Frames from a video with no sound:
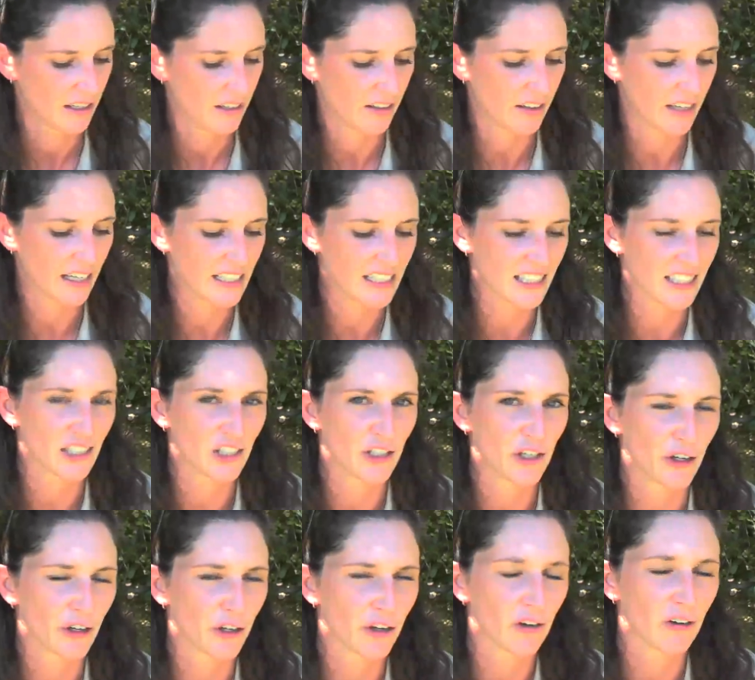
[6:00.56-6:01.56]
These
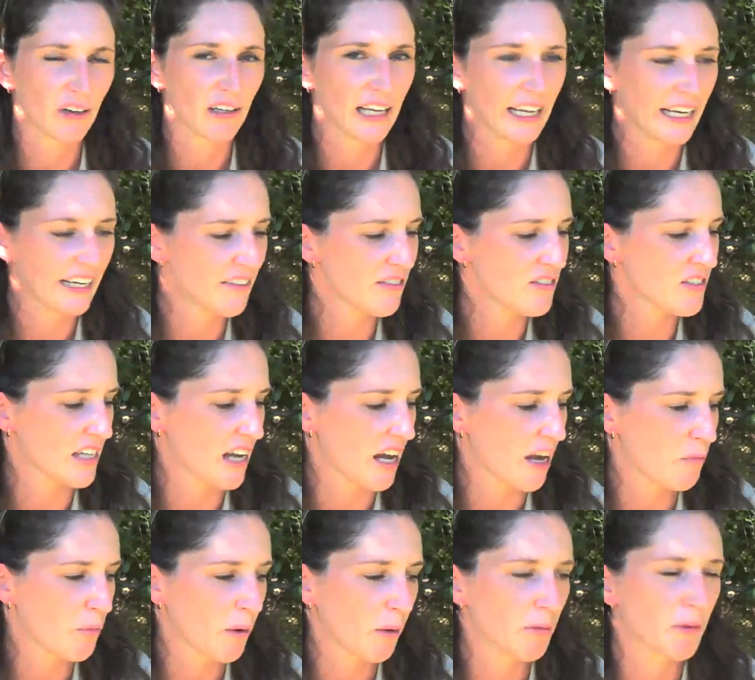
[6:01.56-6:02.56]
new leaves are
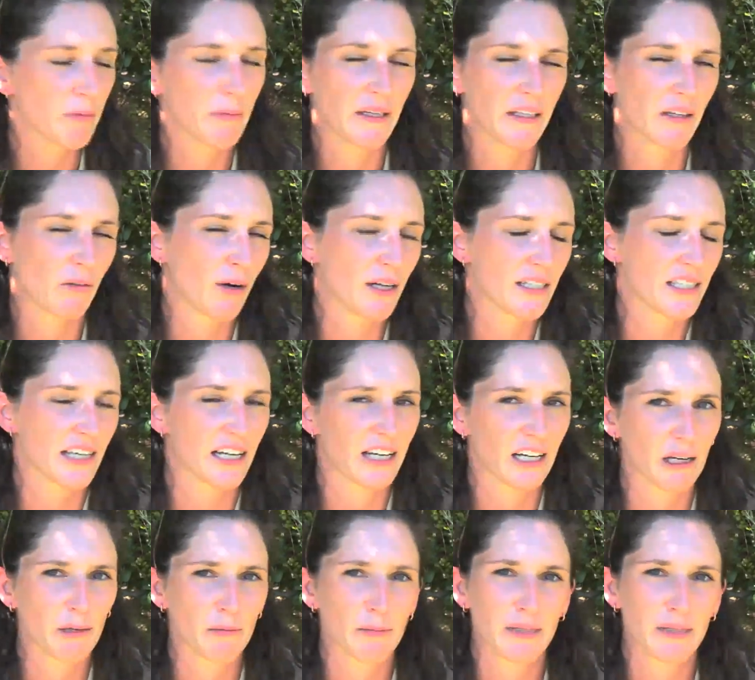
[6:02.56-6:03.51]
probably the ones that are going to